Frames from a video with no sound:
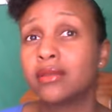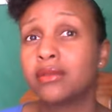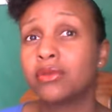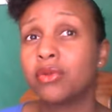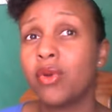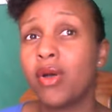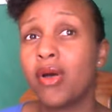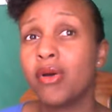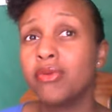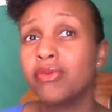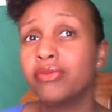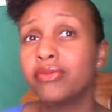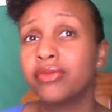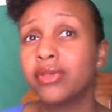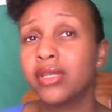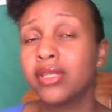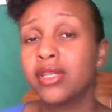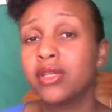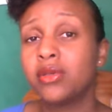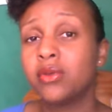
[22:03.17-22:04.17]
12.
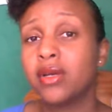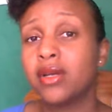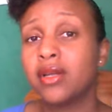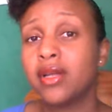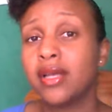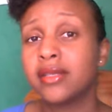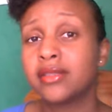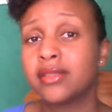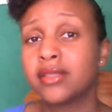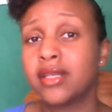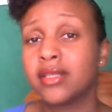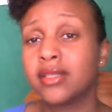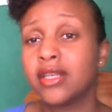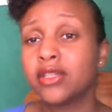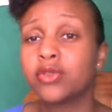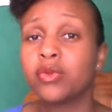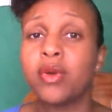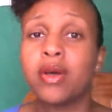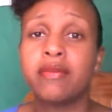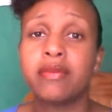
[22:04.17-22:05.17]
I did exercise
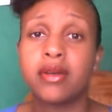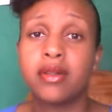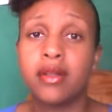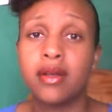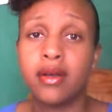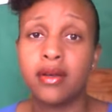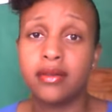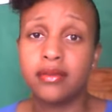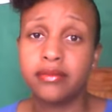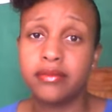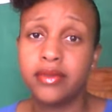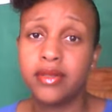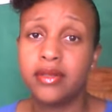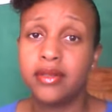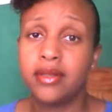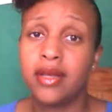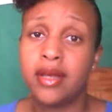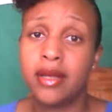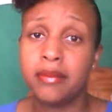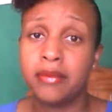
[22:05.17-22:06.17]
at 12 o'clock,
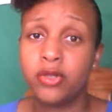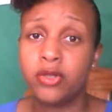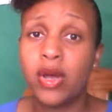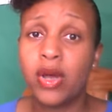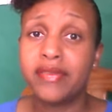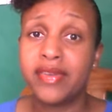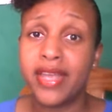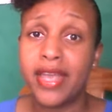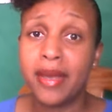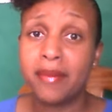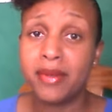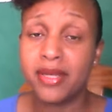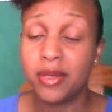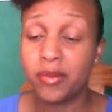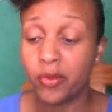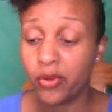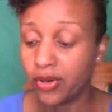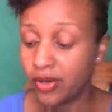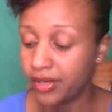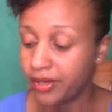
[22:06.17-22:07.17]
12 a.m. in the
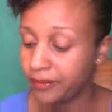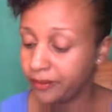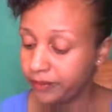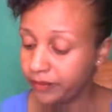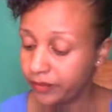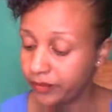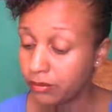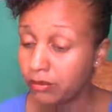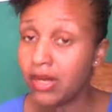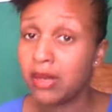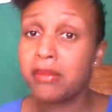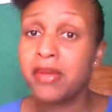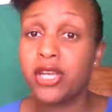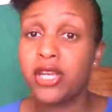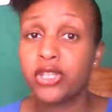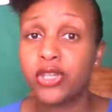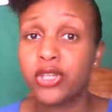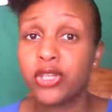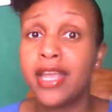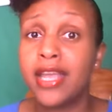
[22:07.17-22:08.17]
morning, but I make
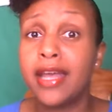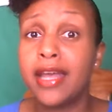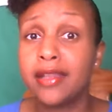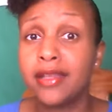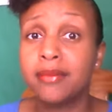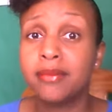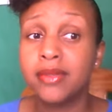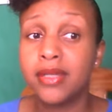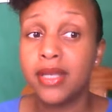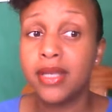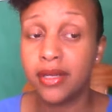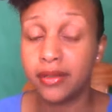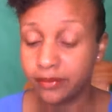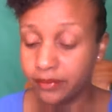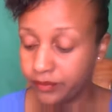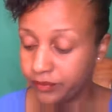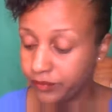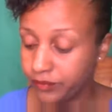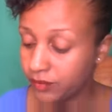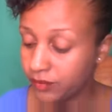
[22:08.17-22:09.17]
sure I get them done,
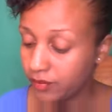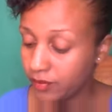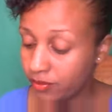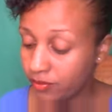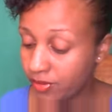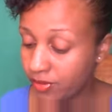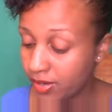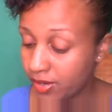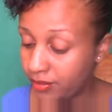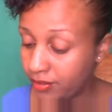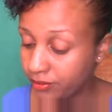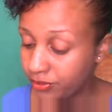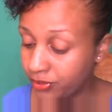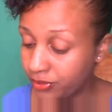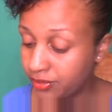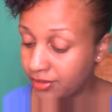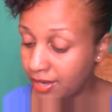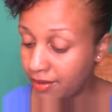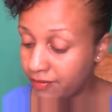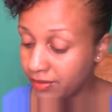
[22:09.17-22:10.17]
right? So
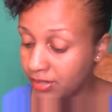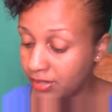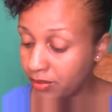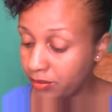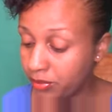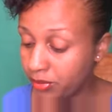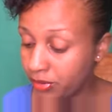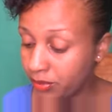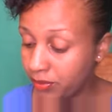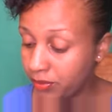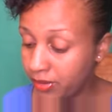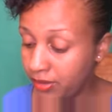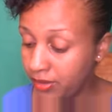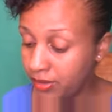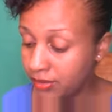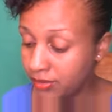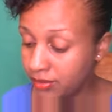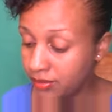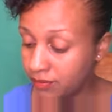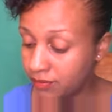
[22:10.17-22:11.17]
17
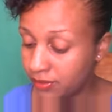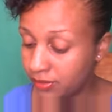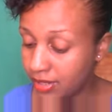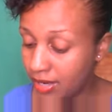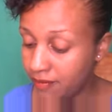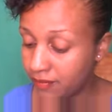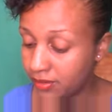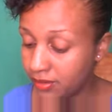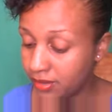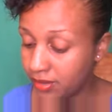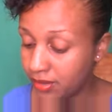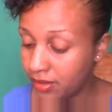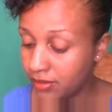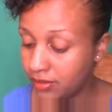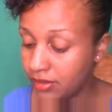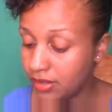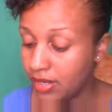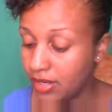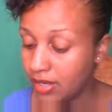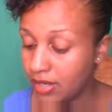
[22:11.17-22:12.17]
burpees for 7 days.